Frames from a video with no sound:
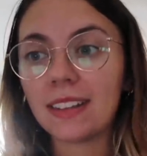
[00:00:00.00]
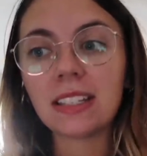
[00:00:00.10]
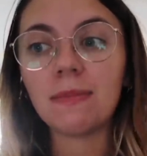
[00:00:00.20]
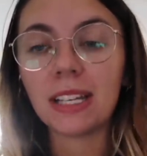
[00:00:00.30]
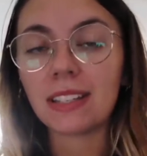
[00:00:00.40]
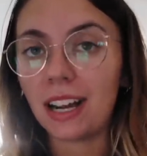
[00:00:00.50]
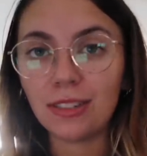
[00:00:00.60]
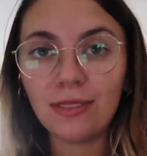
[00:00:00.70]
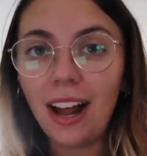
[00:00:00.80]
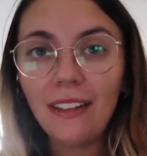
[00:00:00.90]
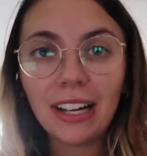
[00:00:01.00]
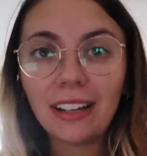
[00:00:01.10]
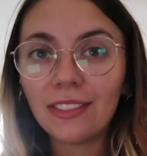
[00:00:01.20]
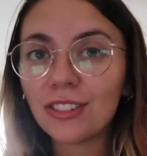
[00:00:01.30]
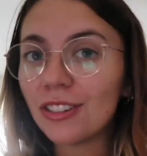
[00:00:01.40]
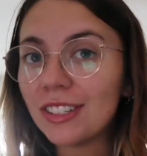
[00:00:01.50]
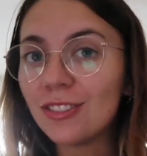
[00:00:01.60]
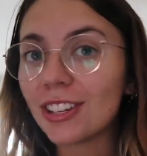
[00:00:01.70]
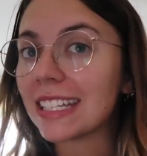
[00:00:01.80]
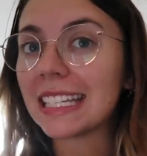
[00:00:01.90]
This means I do not have any of the shirts
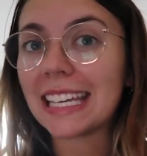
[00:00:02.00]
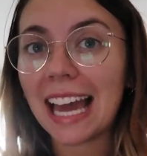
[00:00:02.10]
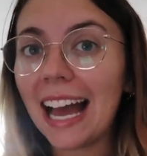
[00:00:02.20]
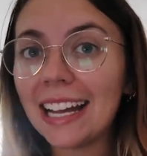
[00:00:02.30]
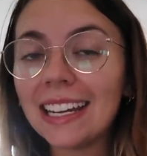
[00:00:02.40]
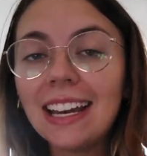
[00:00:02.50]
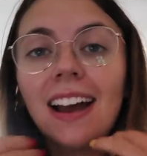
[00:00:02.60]
just yet.